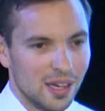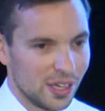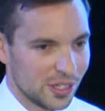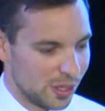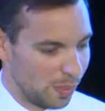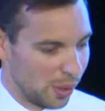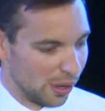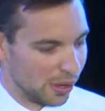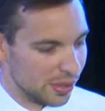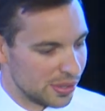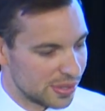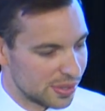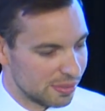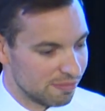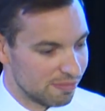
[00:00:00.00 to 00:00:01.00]
I
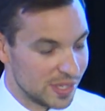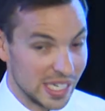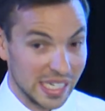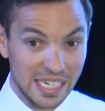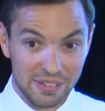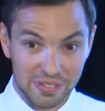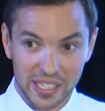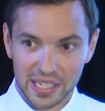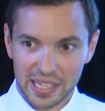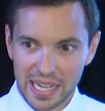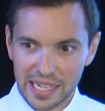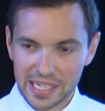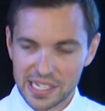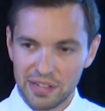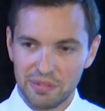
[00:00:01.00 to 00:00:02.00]
suppose, significant
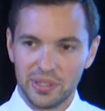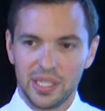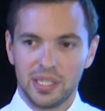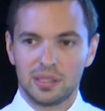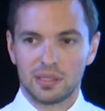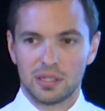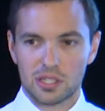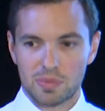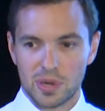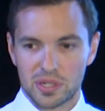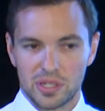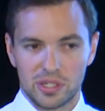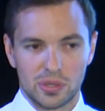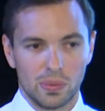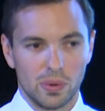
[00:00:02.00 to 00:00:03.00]
negativity,
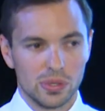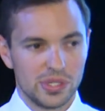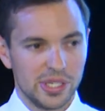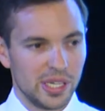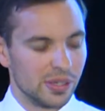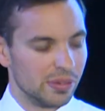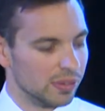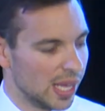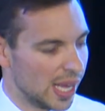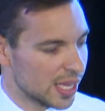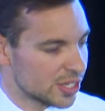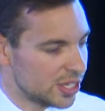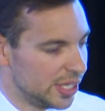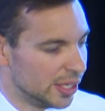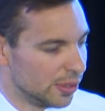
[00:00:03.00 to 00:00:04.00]
especially towards the end of
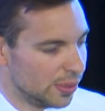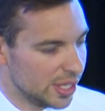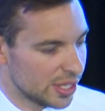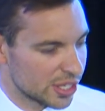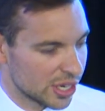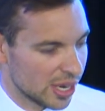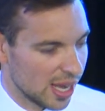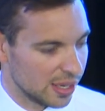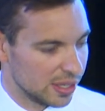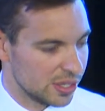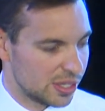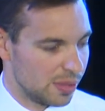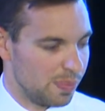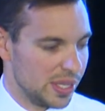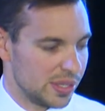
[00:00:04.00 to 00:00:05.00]
last year. And this chart
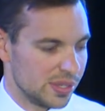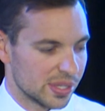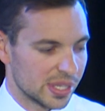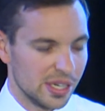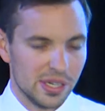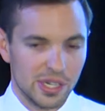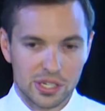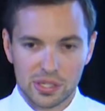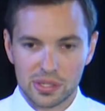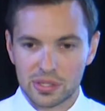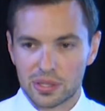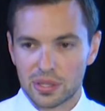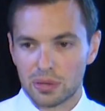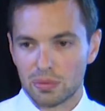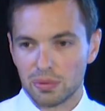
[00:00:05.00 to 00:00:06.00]
is the business
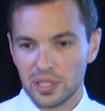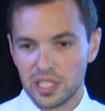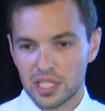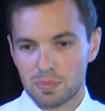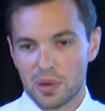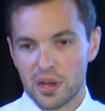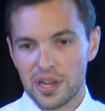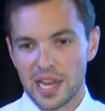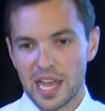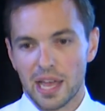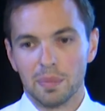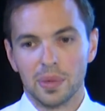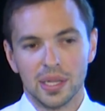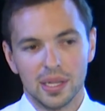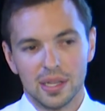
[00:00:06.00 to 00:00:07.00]
conditions that are released by
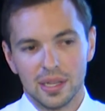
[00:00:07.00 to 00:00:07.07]
NAB.